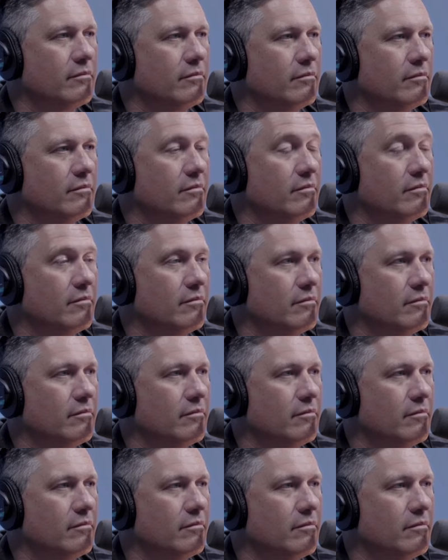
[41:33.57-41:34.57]

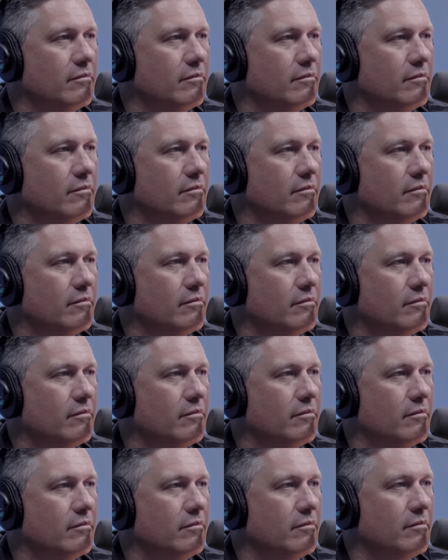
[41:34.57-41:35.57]

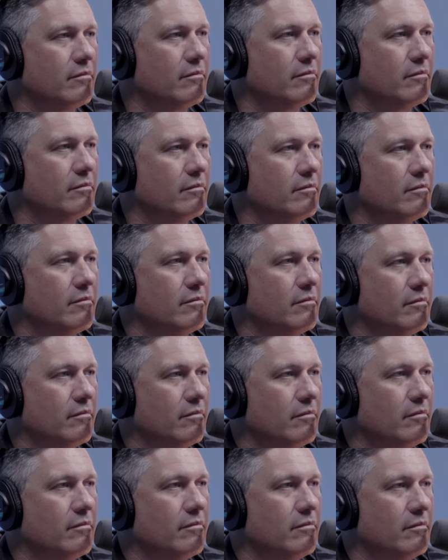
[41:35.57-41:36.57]

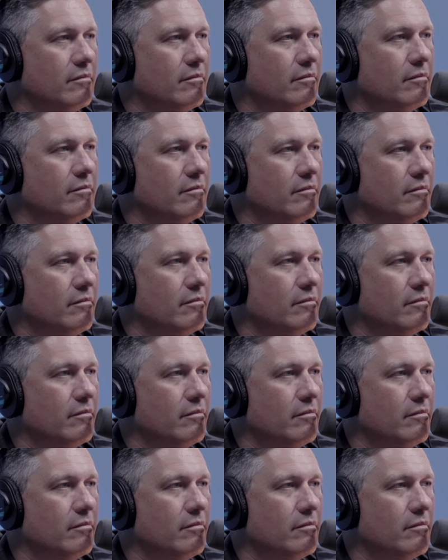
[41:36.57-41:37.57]

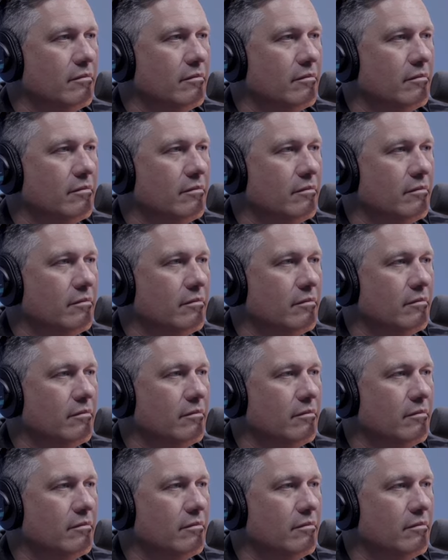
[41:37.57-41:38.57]

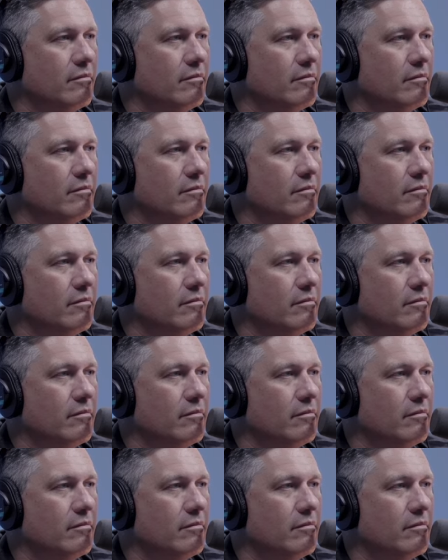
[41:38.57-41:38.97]
No words are spoken by the person on screen.